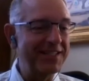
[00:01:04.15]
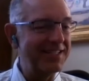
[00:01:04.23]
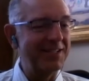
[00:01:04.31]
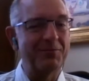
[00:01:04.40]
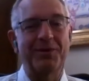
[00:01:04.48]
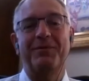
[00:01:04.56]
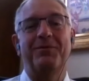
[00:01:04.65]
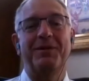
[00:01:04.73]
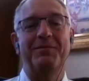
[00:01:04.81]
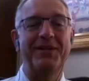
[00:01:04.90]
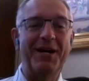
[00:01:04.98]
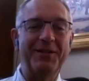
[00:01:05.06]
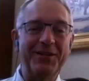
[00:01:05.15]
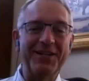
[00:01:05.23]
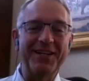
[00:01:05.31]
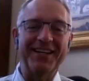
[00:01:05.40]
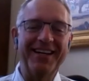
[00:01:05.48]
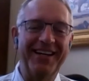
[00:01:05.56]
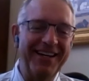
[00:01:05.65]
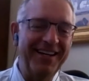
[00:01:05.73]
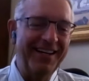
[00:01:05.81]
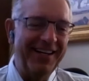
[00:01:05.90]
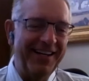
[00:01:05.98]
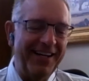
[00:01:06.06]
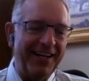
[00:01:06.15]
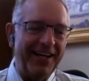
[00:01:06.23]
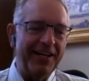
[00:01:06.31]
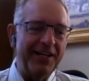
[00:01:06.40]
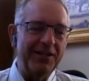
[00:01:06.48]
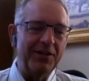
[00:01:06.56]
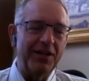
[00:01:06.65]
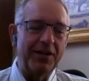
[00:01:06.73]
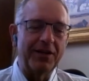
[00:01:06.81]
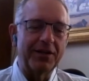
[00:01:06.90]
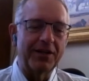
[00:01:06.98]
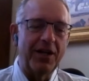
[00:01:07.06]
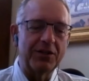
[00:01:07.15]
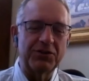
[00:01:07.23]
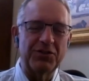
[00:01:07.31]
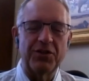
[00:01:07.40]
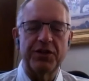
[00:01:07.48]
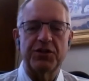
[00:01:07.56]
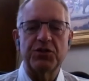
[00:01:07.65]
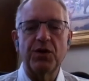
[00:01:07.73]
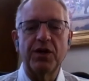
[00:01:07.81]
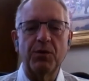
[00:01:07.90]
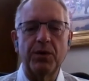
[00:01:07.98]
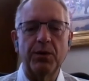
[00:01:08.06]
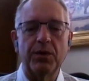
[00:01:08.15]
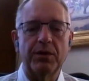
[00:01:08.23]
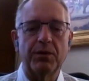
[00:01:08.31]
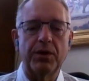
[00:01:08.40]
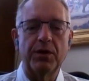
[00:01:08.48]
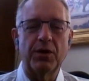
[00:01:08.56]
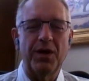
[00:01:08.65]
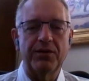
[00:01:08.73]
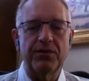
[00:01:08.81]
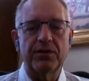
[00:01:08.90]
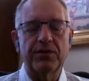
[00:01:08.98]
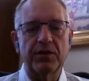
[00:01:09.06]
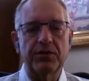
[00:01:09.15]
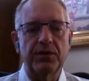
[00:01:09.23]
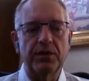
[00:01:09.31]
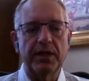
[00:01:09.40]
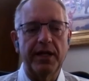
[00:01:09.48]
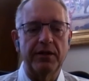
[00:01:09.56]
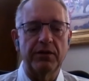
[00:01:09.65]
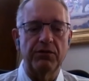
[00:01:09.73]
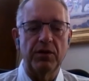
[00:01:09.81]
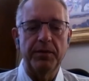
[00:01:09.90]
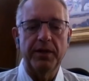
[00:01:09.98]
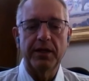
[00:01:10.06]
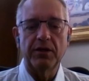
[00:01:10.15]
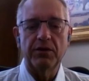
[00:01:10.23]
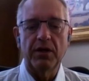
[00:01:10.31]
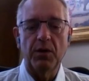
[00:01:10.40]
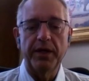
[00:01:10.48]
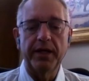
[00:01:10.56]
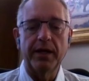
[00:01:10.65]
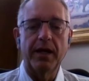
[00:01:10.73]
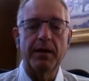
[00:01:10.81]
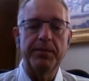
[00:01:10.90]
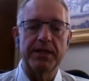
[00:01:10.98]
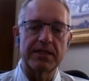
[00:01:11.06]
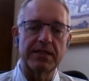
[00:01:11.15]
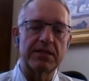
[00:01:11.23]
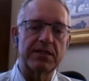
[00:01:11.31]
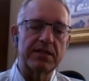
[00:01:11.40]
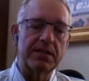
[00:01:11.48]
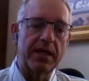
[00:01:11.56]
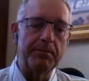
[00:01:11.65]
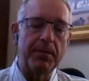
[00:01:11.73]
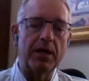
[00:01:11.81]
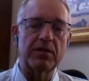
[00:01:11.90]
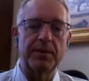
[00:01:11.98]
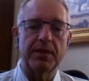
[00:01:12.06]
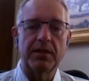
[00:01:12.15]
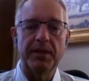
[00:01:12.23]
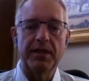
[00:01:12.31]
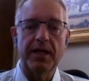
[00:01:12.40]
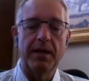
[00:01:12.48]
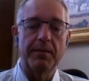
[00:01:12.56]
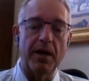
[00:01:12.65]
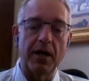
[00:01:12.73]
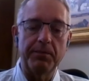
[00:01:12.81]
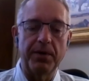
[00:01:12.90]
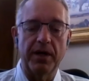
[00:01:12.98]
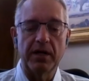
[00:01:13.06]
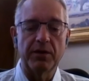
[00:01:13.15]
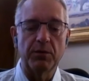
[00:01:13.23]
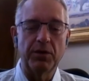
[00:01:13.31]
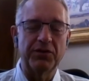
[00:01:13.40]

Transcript: it, we'd be out looking. And long story short, we were quite successful in grooming and growing a business that ultimately became, our part of it was